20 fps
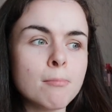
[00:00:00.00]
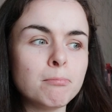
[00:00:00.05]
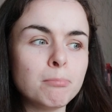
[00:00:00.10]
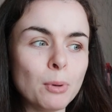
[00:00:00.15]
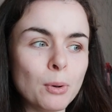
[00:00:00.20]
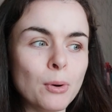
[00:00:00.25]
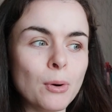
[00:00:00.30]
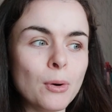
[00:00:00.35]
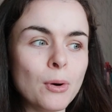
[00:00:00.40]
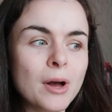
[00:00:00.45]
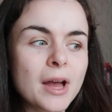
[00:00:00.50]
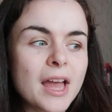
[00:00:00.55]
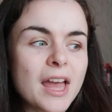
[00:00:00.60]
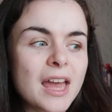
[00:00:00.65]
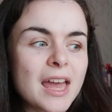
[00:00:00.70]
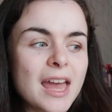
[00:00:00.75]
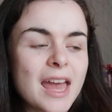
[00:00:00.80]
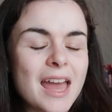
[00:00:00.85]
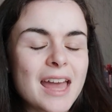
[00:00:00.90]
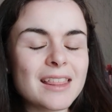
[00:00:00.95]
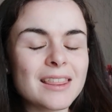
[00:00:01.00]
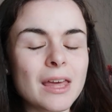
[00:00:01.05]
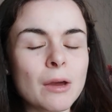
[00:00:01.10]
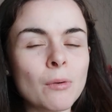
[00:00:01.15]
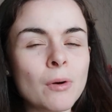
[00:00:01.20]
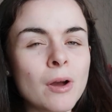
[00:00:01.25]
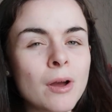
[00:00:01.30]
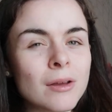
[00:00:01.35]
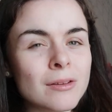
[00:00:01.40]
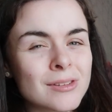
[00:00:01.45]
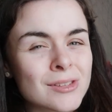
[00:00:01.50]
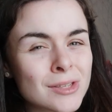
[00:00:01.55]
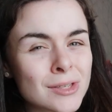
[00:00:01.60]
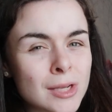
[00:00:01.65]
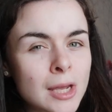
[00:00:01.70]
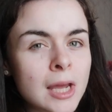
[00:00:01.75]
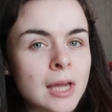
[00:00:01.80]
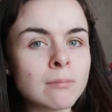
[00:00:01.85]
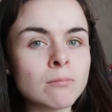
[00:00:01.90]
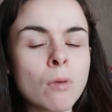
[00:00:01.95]
But there were
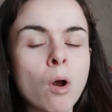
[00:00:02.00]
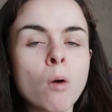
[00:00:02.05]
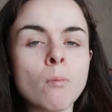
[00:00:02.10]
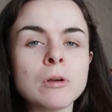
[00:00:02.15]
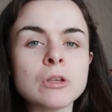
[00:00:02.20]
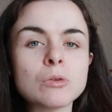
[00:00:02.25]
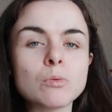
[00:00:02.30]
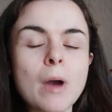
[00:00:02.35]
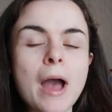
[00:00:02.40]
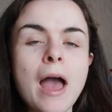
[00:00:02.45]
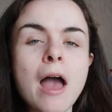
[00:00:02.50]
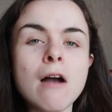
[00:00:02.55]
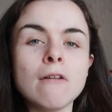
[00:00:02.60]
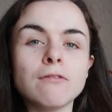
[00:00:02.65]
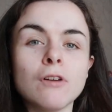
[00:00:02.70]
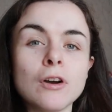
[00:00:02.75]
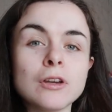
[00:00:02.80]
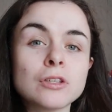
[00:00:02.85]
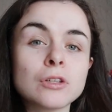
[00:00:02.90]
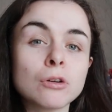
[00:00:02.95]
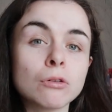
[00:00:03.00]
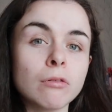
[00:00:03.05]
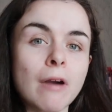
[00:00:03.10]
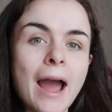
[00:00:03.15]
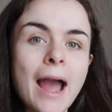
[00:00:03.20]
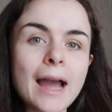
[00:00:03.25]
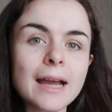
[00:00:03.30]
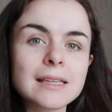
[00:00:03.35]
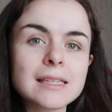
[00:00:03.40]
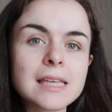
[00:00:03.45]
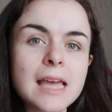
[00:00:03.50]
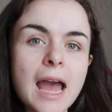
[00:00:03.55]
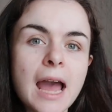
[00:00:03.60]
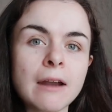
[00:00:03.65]
certain moments where her voice cracked,